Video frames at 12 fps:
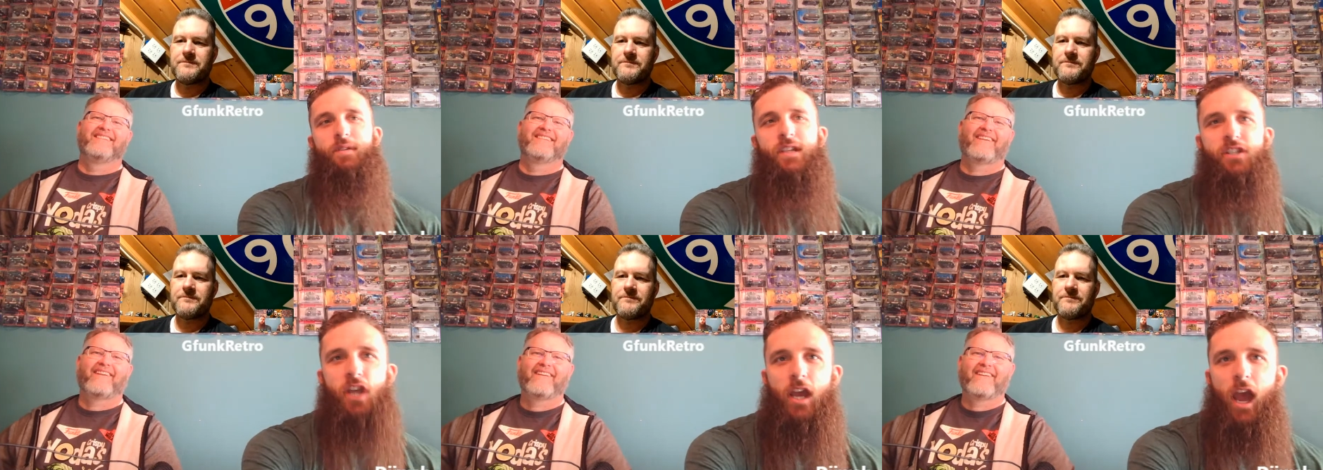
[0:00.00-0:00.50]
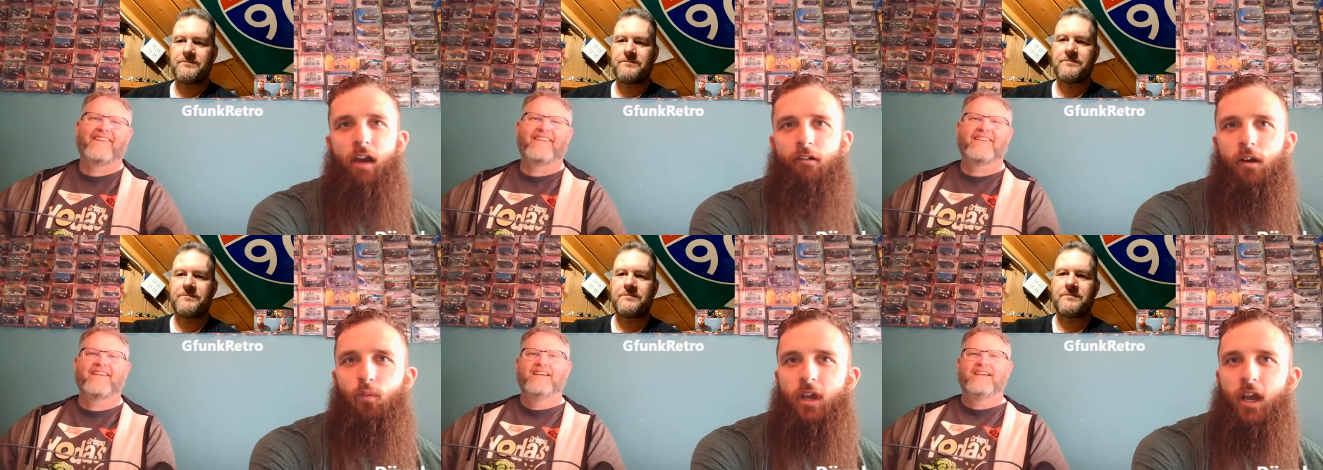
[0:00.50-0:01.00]
Speaker 1: DJ
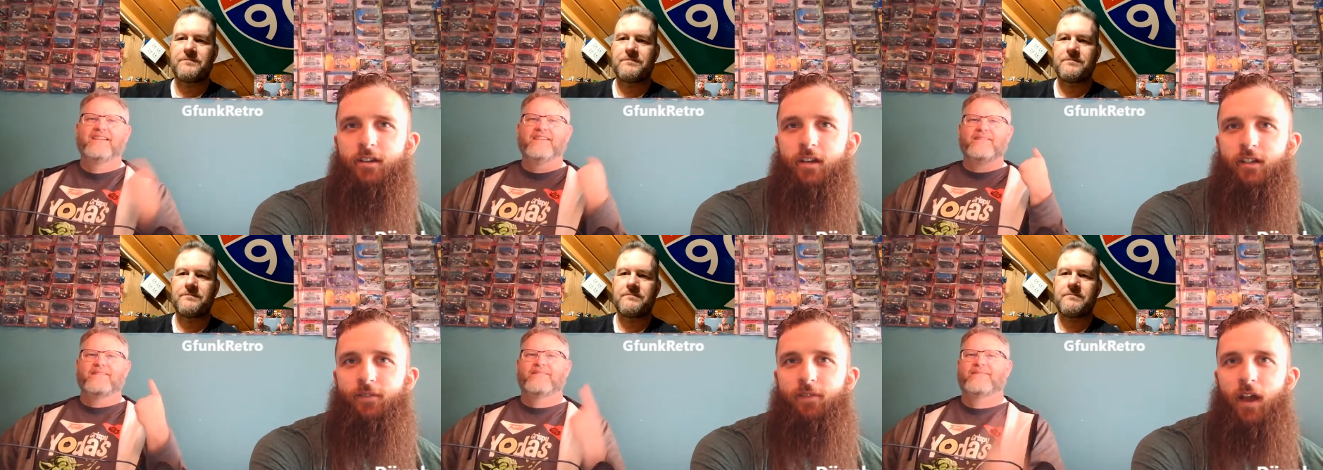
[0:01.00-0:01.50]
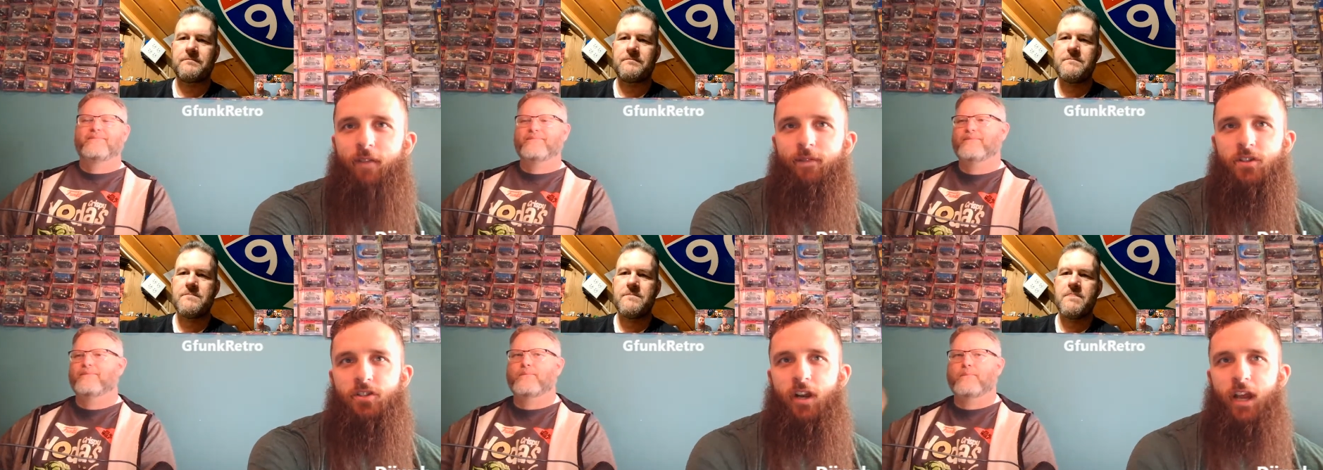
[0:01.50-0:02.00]
Iowa. We got Dr. Fly
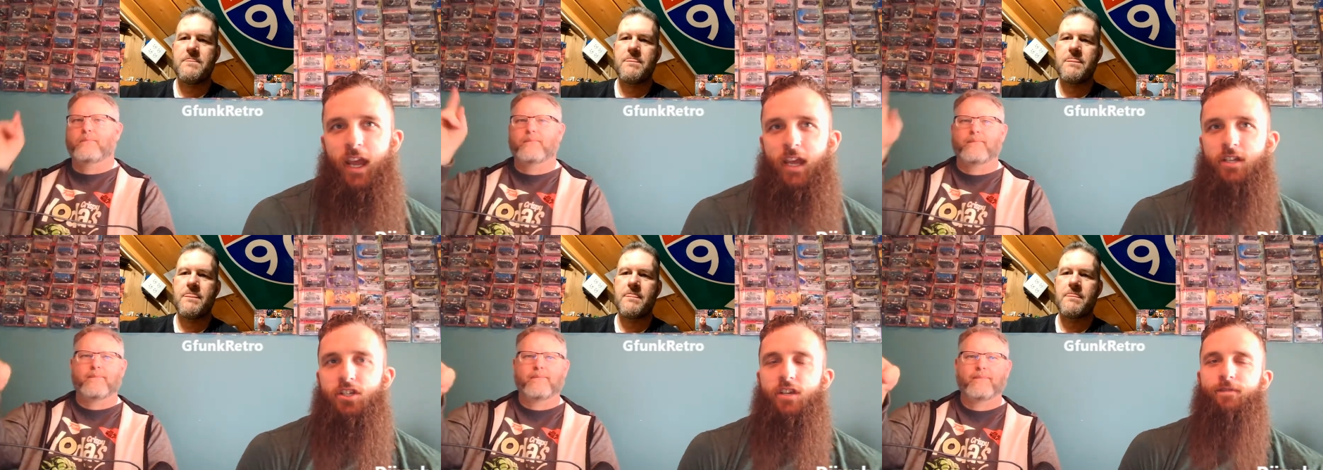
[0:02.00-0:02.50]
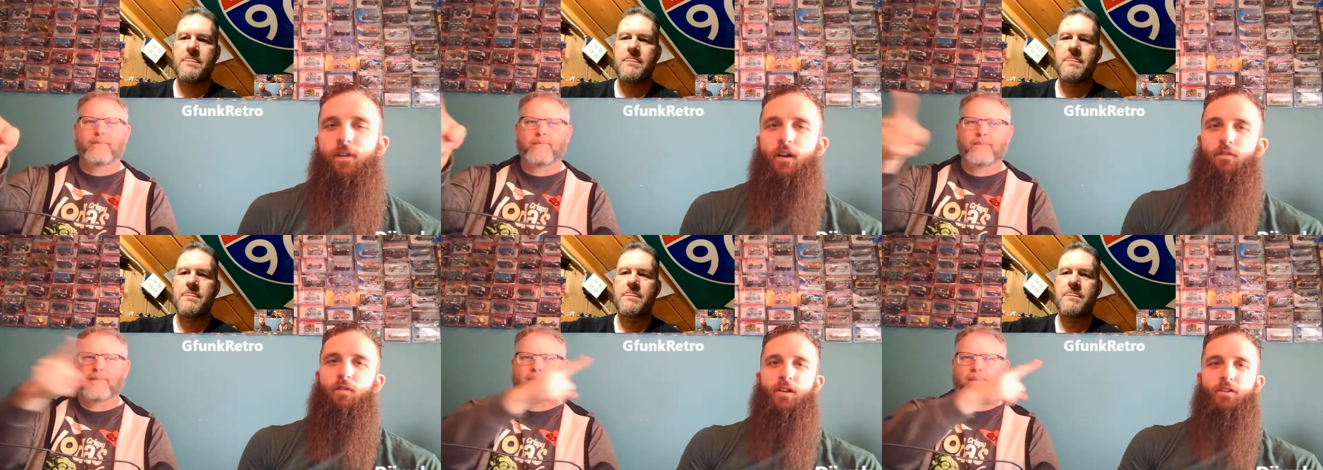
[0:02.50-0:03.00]
Fisher and G
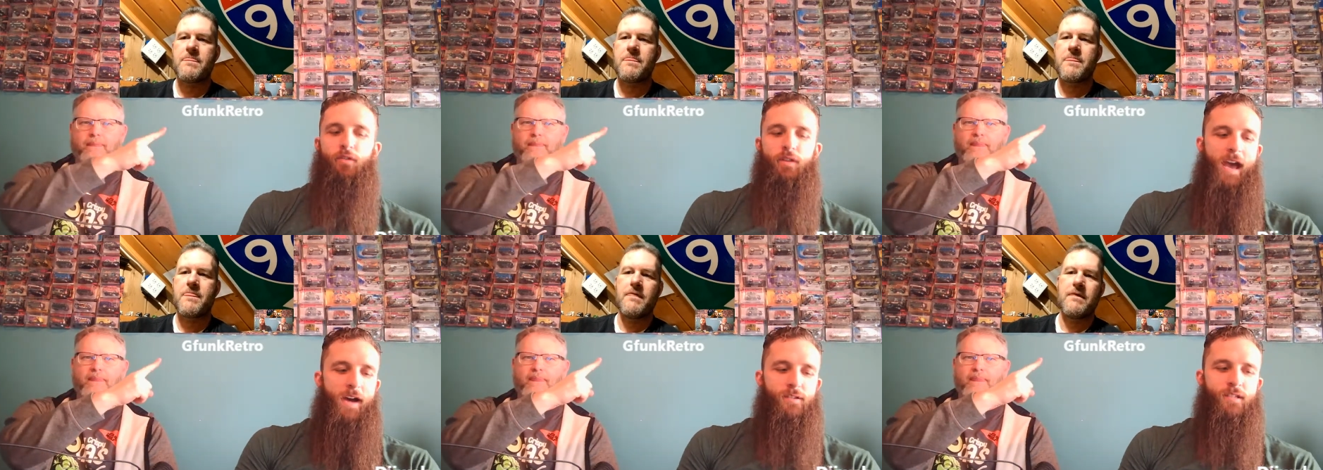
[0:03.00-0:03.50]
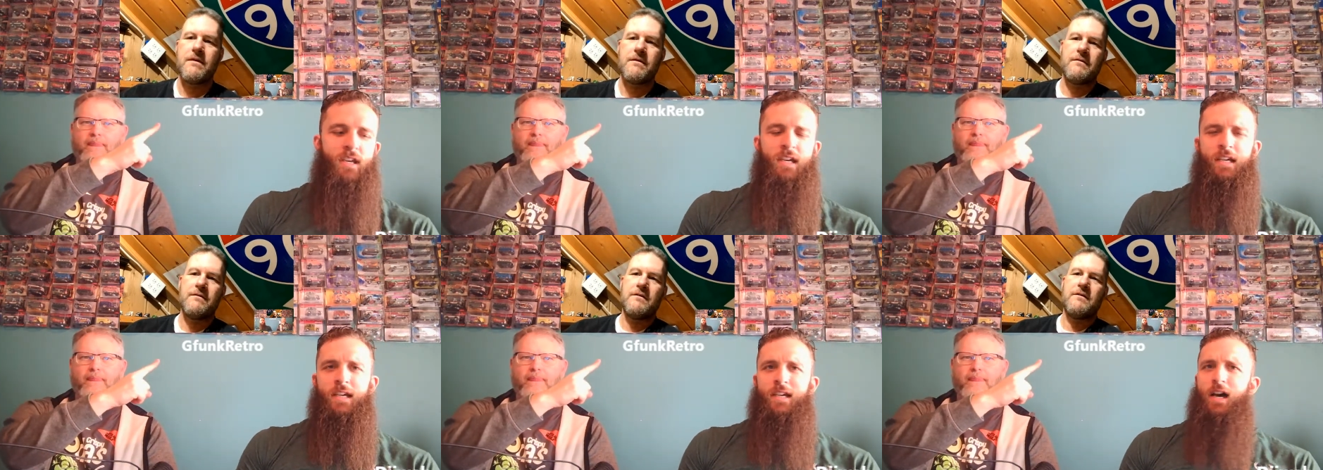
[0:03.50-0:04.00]
Funk Retro in the house.
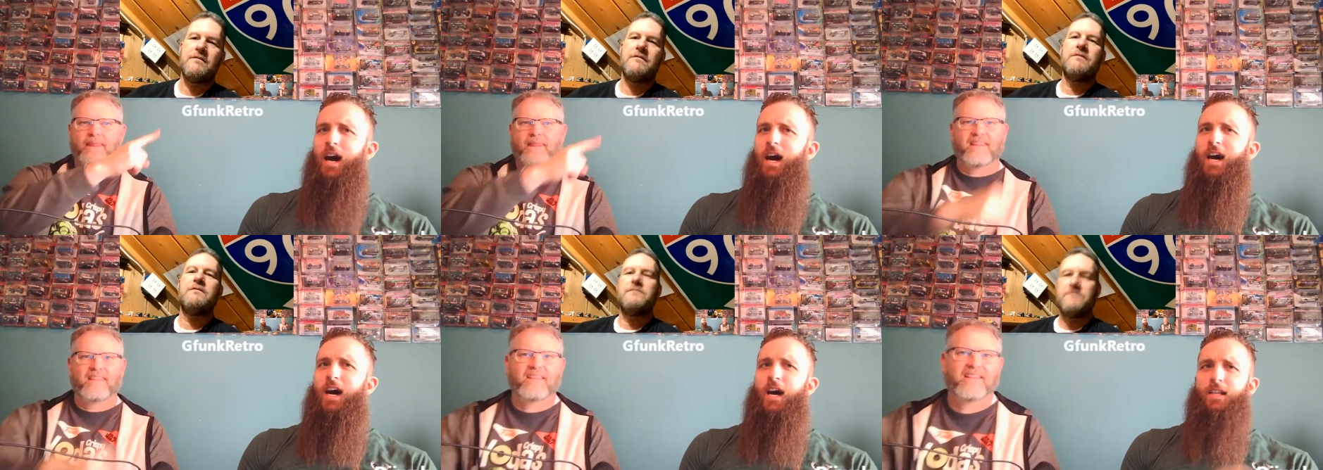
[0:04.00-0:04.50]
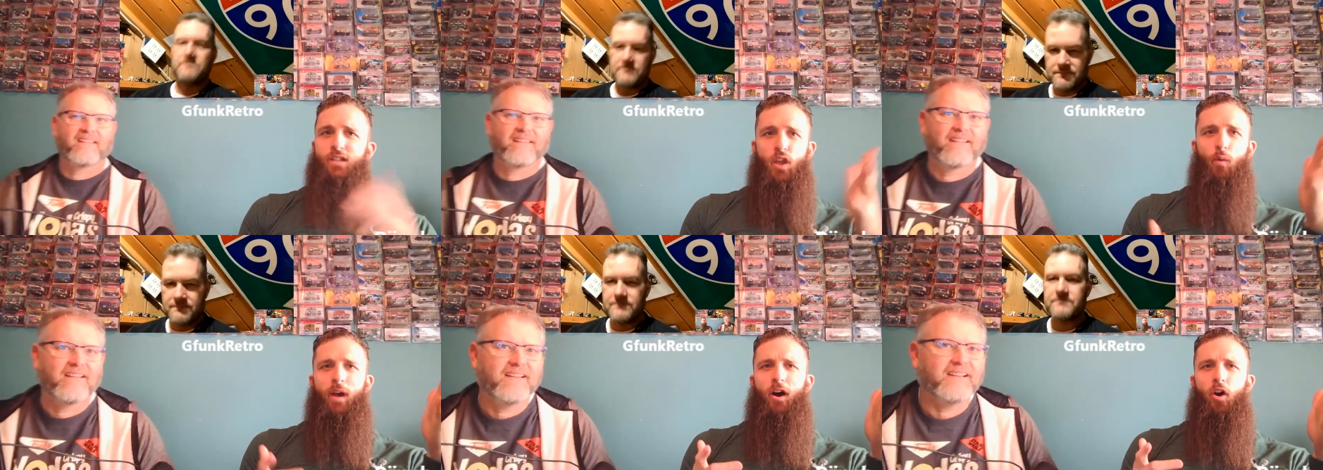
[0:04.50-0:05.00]
Uh, so
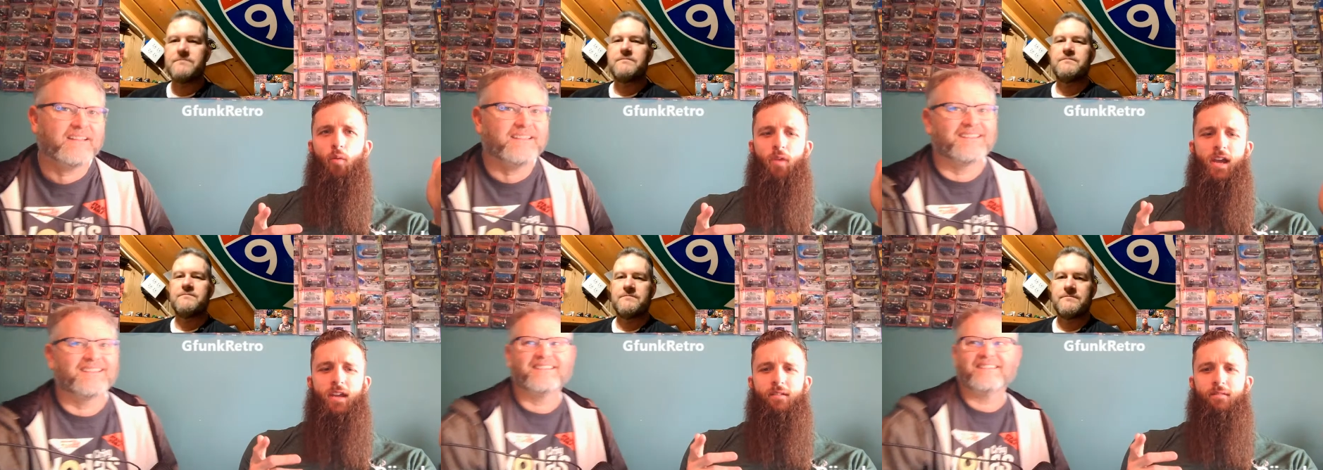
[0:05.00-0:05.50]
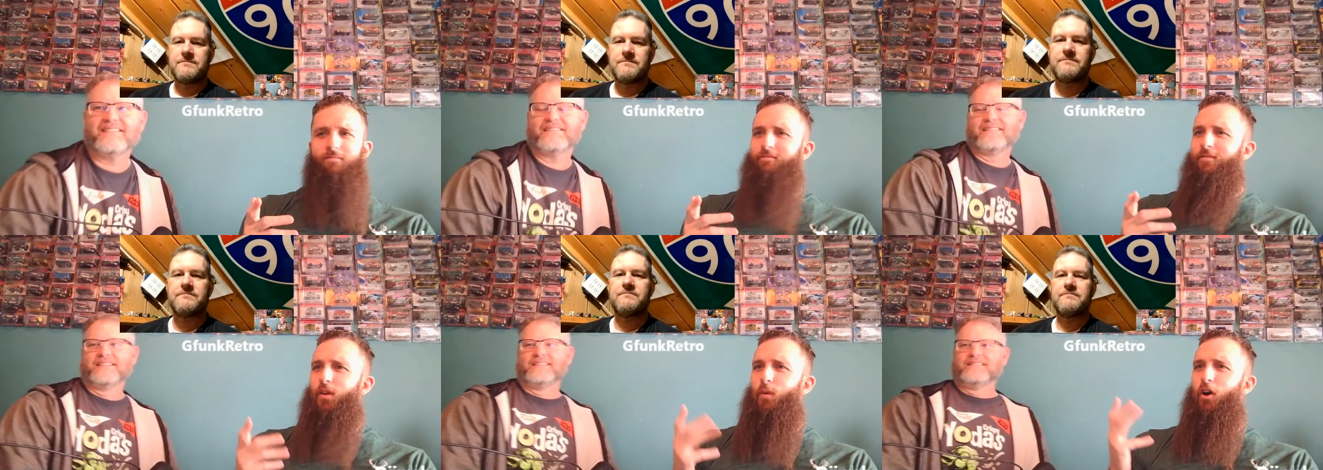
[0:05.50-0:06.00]
you went home, right?
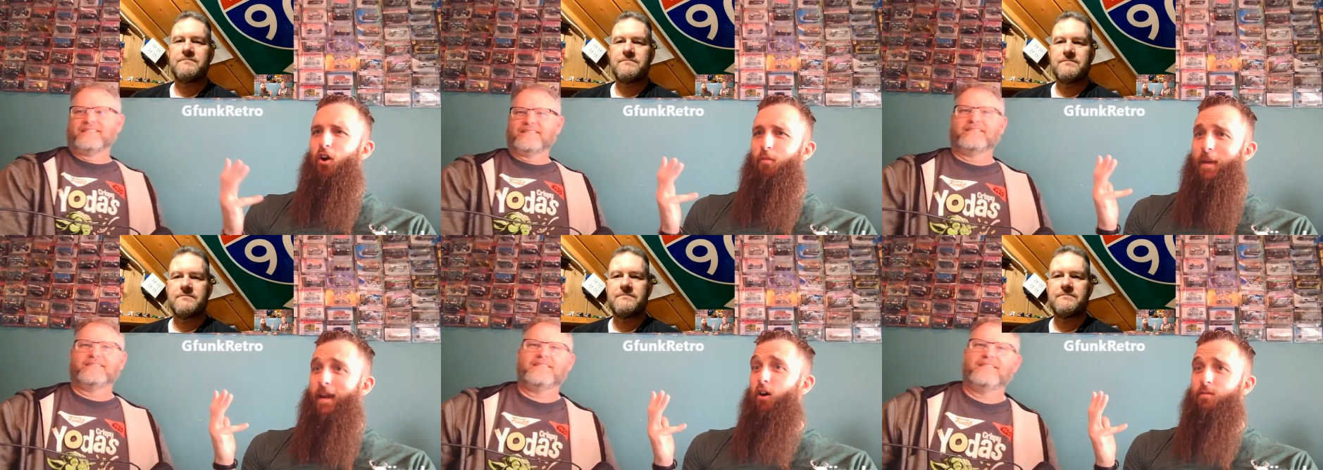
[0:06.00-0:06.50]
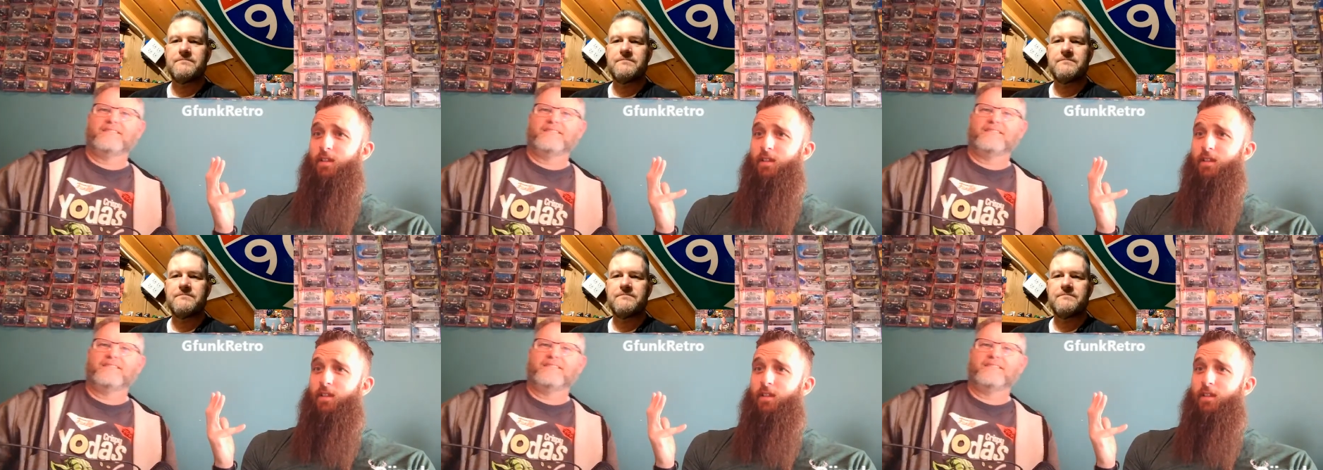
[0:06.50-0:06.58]
You went home. You made home